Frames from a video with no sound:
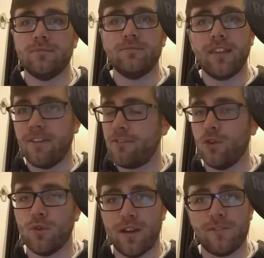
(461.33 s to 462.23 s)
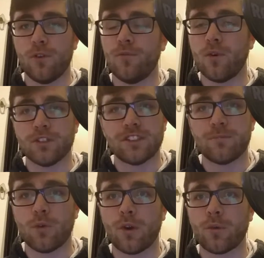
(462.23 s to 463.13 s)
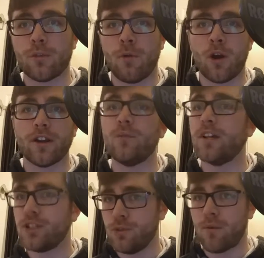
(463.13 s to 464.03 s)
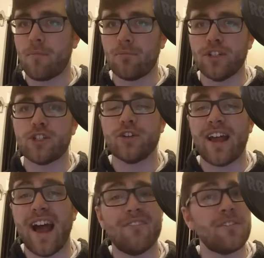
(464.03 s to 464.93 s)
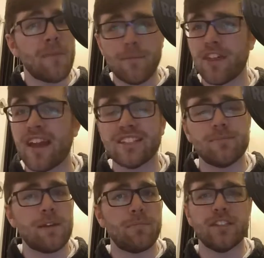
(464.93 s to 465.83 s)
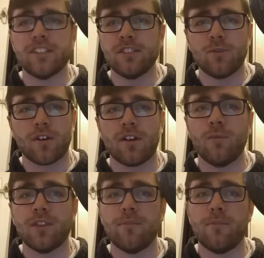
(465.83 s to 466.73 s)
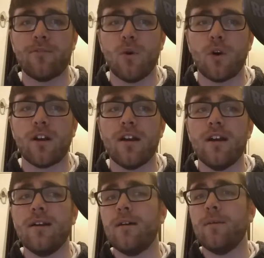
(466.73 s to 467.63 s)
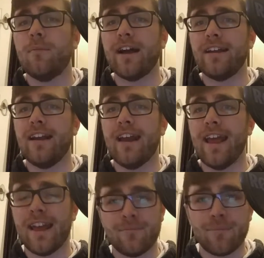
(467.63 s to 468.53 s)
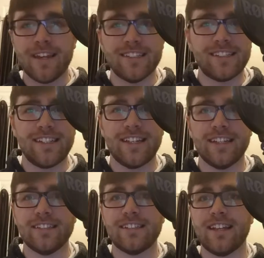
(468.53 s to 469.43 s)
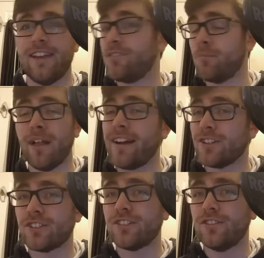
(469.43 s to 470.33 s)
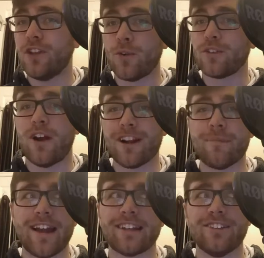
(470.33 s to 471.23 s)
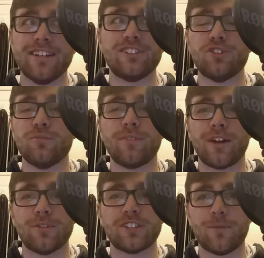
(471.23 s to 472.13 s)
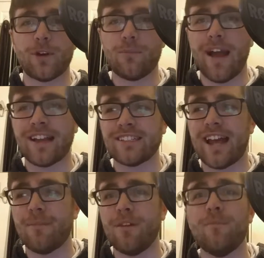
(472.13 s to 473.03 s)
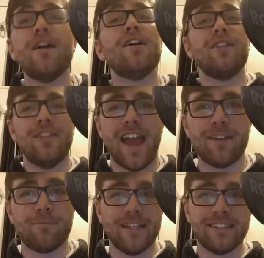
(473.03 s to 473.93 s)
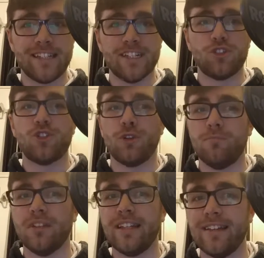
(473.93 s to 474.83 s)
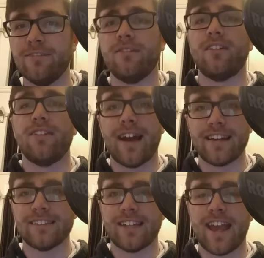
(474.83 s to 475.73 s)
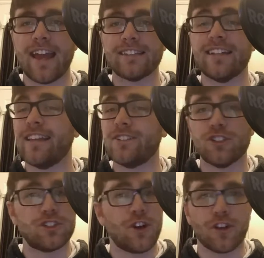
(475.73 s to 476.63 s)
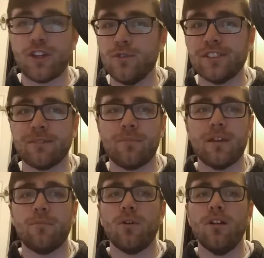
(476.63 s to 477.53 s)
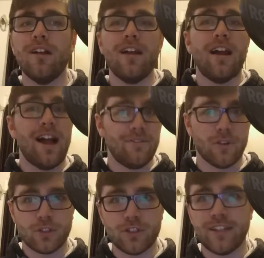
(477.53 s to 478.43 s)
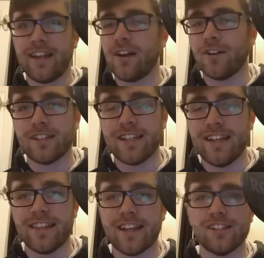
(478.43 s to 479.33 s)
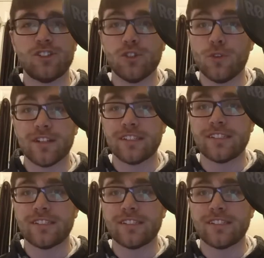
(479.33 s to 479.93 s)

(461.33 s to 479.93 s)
if you force them to work with the party, which you probably should have, and maybe they had some NPCs working with them before. But NPCs, if the players don't automatically assume there was someone who backstabbed them, the NPCs should believe that is the case, and they should start accusing people. I virtually guarantee that as soon as